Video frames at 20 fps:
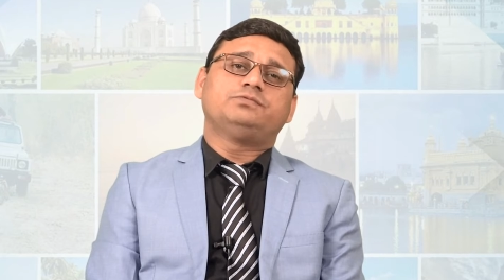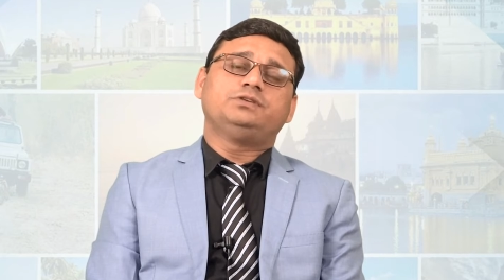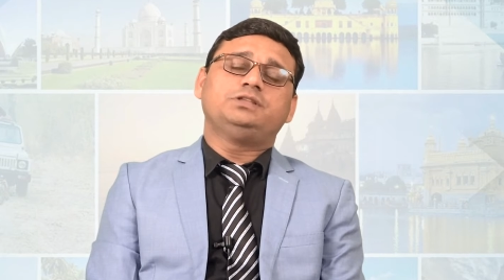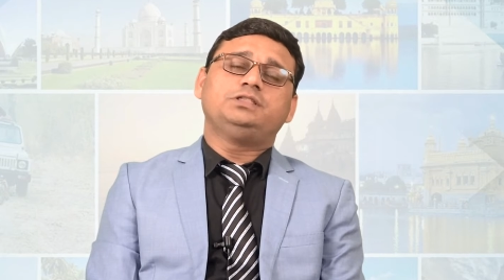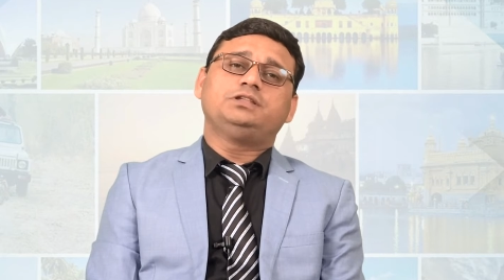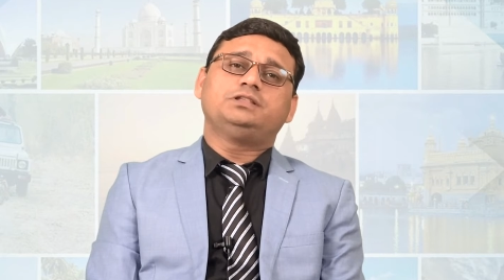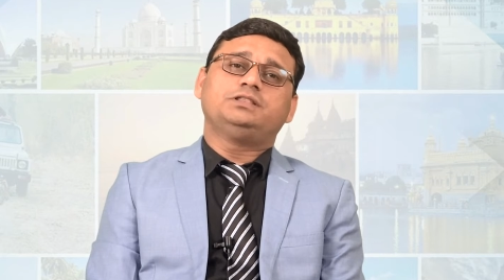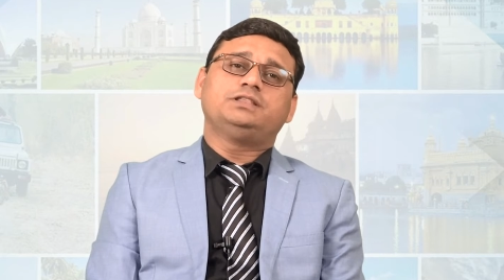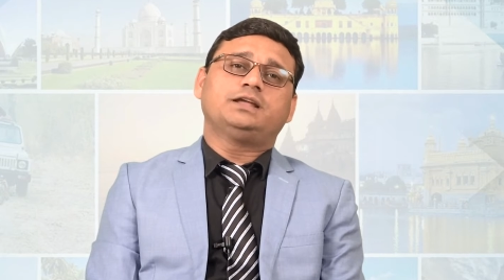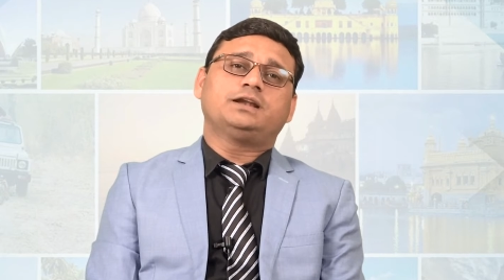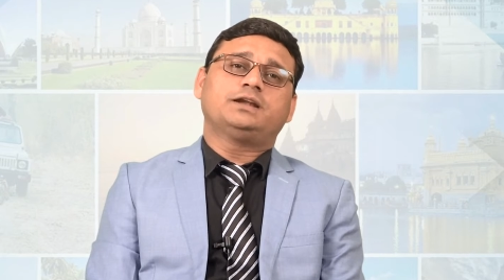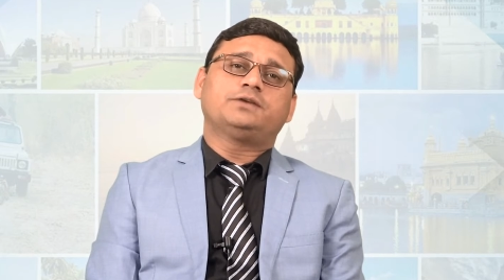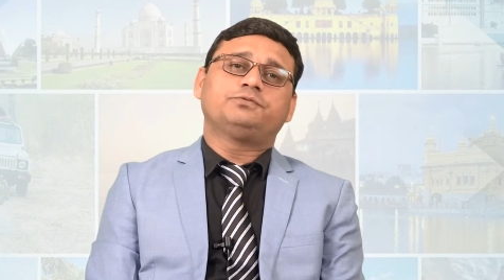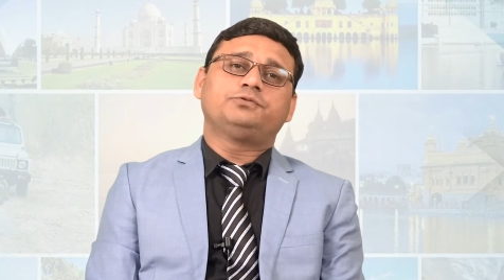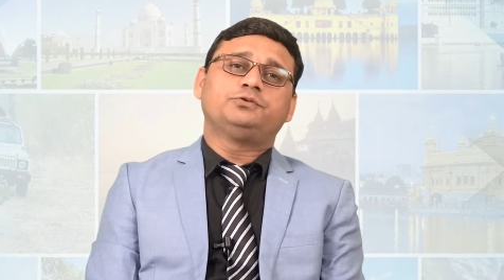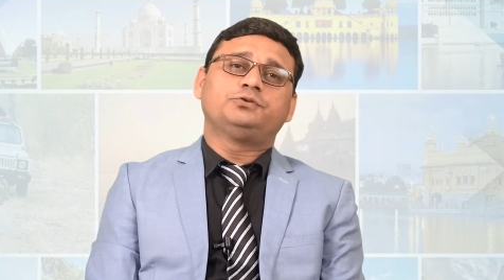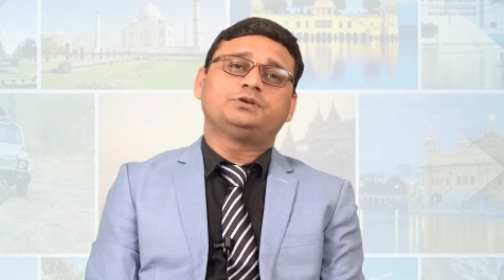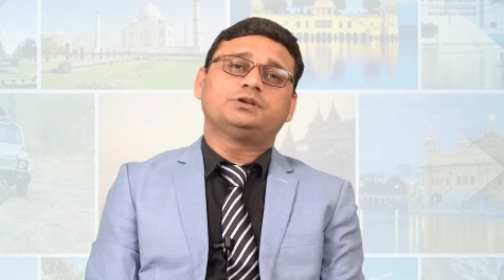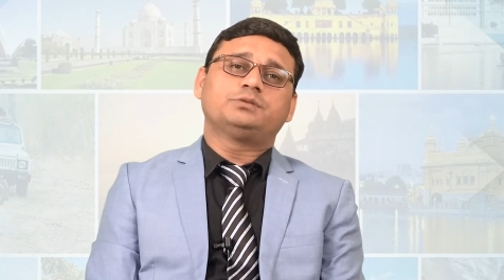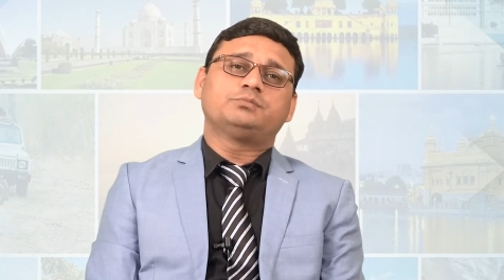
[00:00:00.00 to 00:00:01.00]
there are
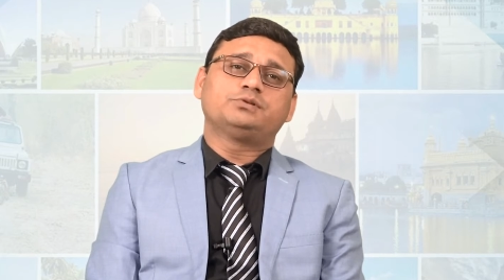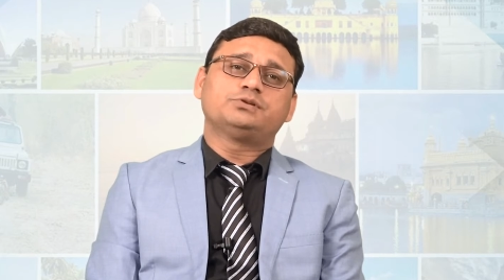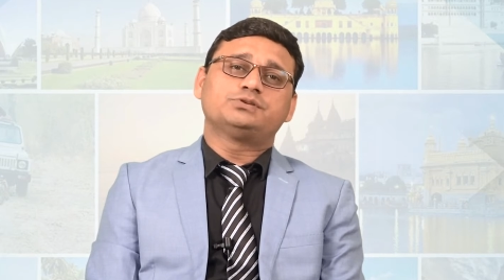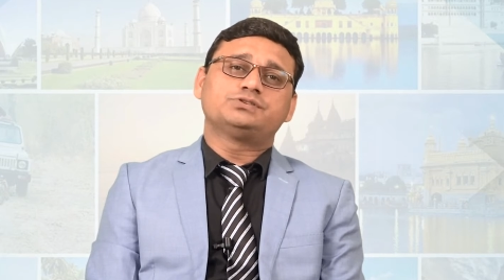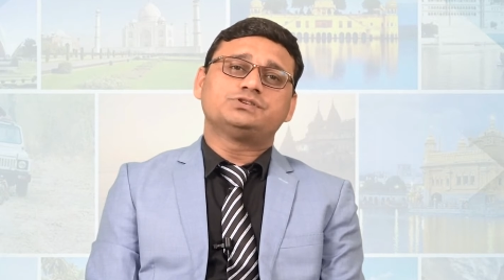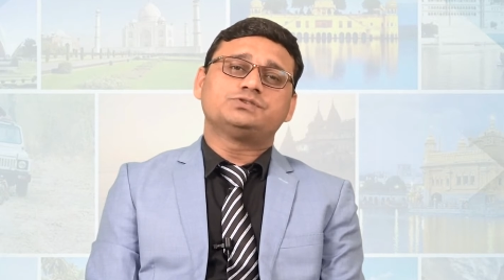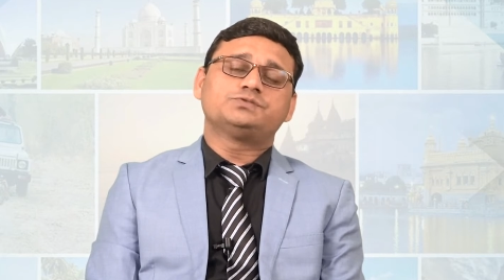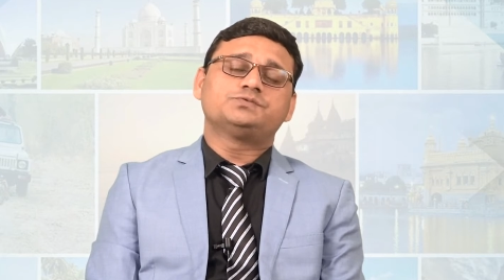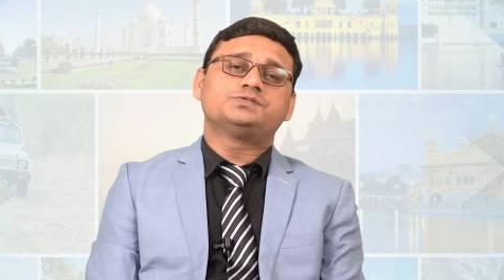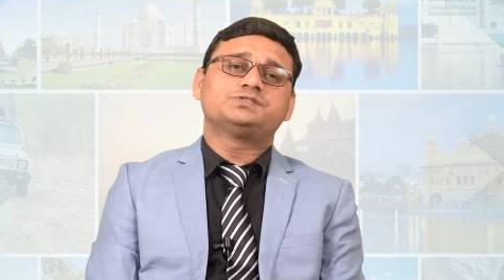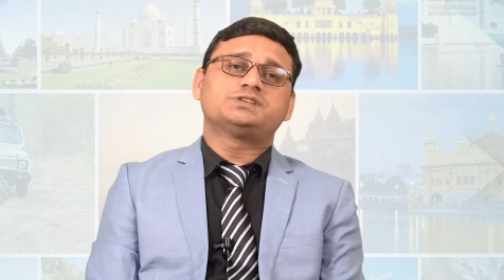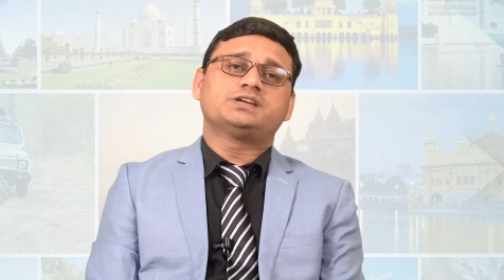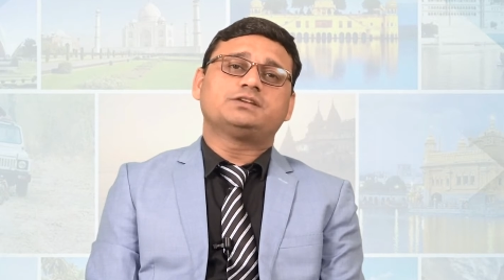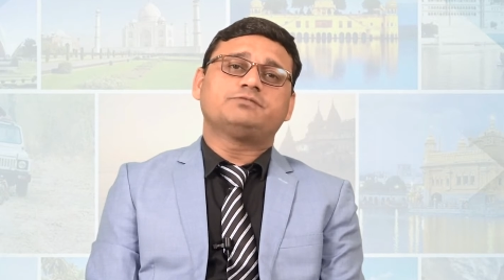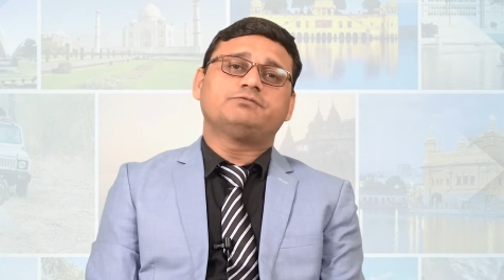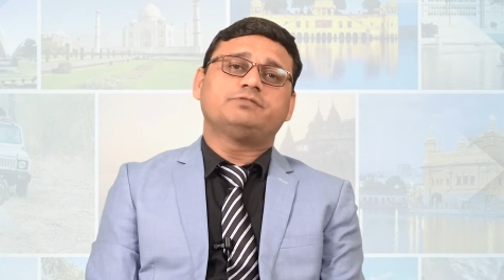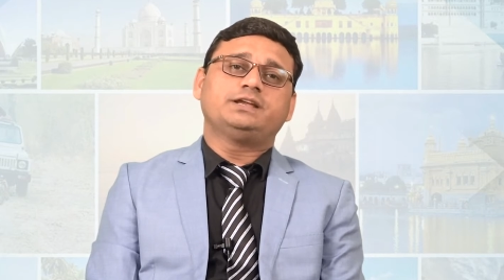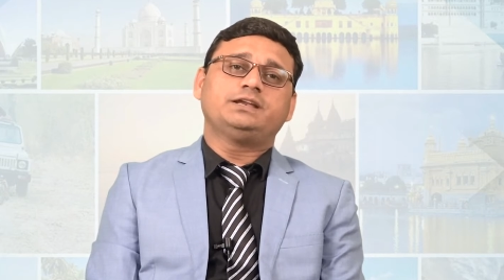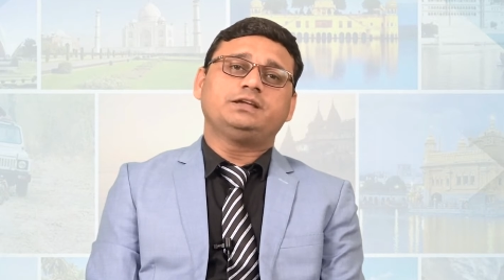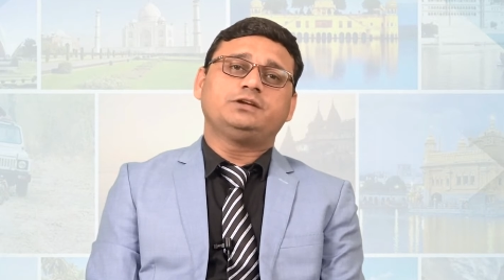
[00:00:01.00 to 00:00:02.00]
few terminologies which are
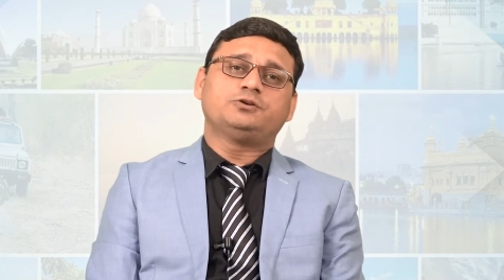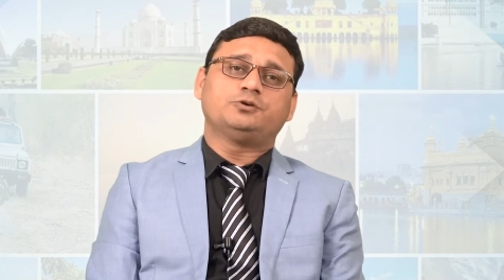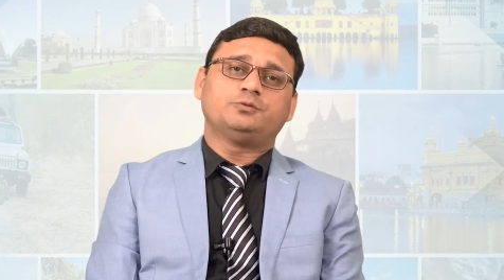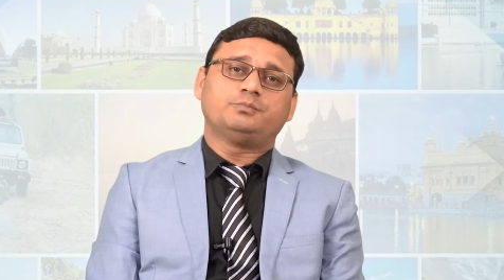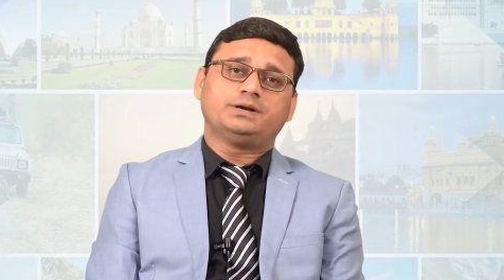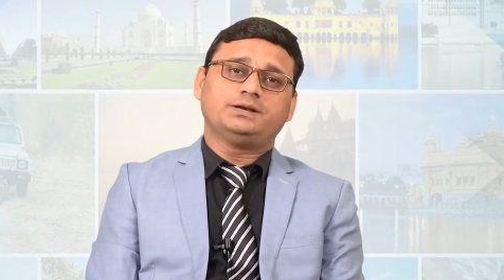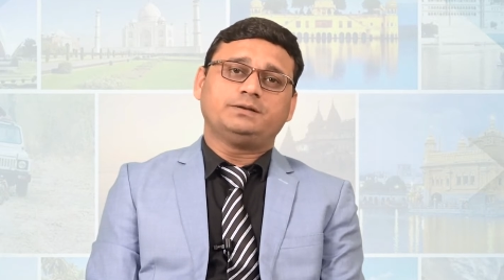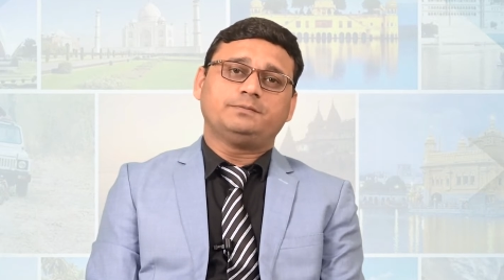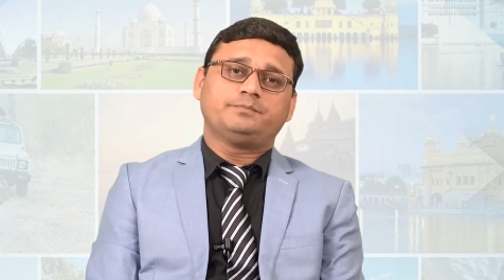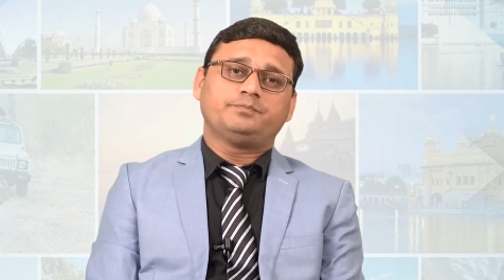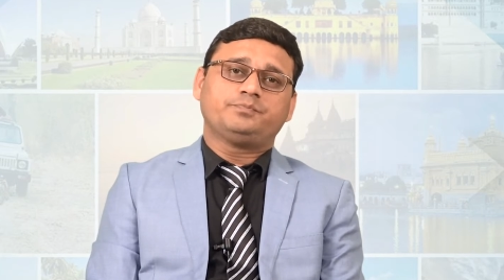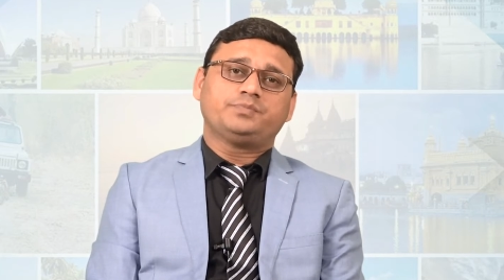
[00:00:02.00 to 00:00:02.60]
very common